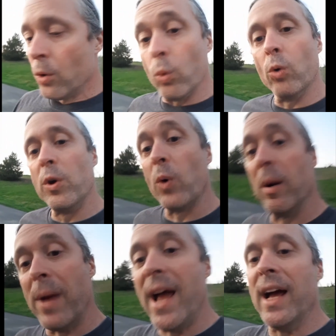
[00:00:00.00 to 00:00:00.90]
Will we
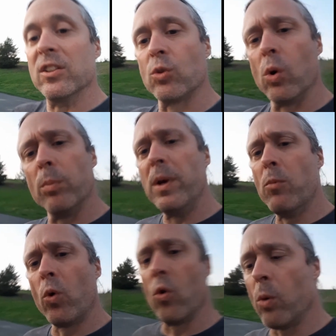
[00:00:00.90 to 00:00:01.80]
wear masks? Will it be
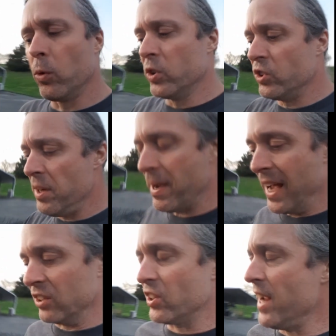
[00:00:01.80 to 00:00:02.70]
more normal to see
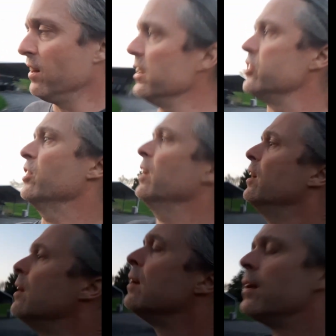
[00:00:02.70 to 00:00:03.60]
masks? Hey, listen,
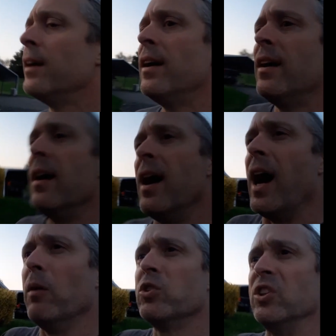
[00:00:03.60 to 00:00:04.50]

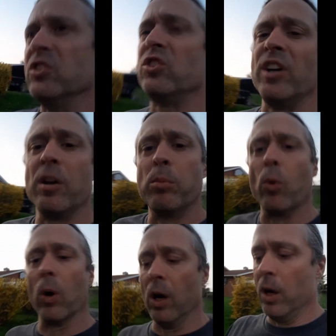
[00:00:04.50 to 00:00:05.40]
I was in
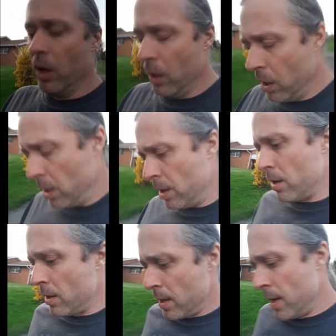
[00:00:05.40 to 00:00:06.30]
Singapore
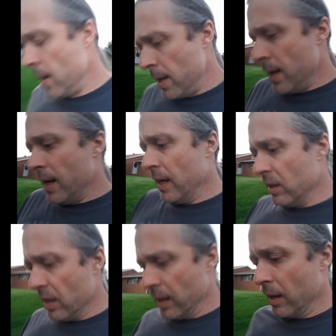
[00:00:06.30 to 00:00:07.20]

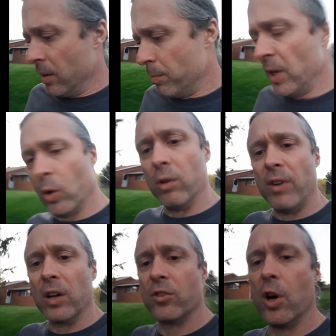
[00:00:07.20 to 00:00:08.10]
in the middle
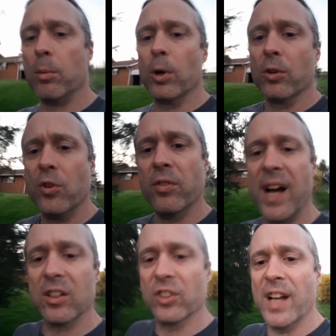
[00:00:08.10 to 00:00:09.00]
of October
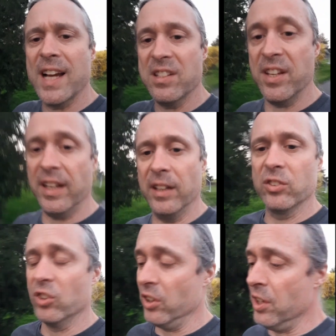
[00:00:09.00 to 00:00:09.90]
2019,
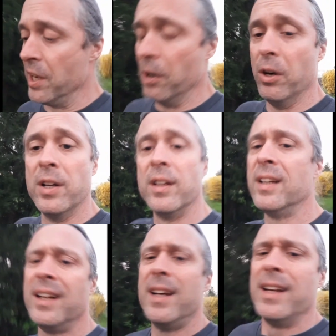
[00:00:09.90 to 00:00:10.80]
so you know,
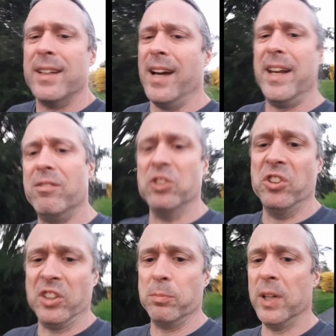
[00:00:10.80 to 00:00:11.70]
not even
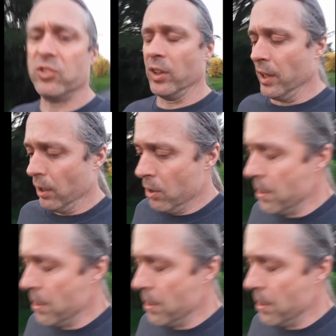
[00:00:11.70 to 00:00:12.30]
6 months ago.